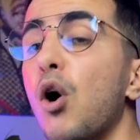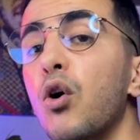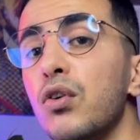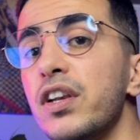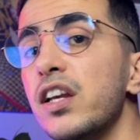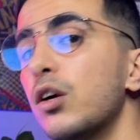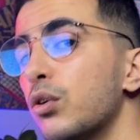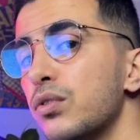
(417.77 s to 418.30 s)

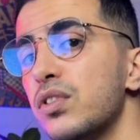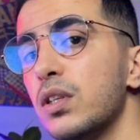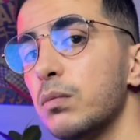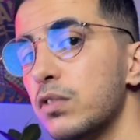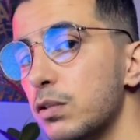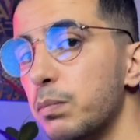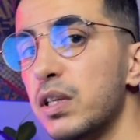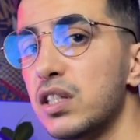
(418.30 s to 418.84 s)
only on some
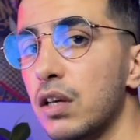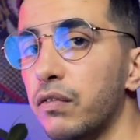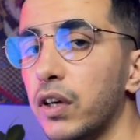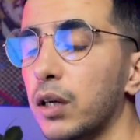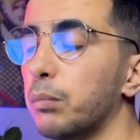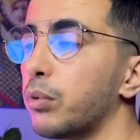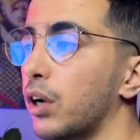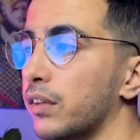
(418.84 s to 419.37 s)

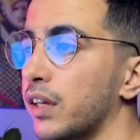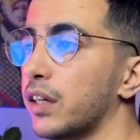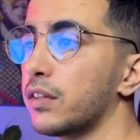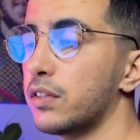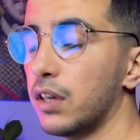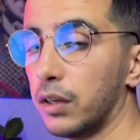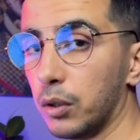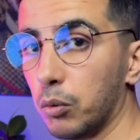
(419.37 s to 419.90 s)
specific products
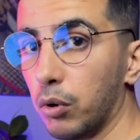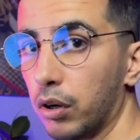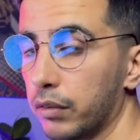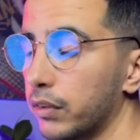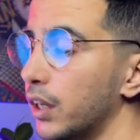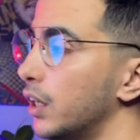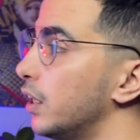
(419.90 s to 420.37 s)
that you want.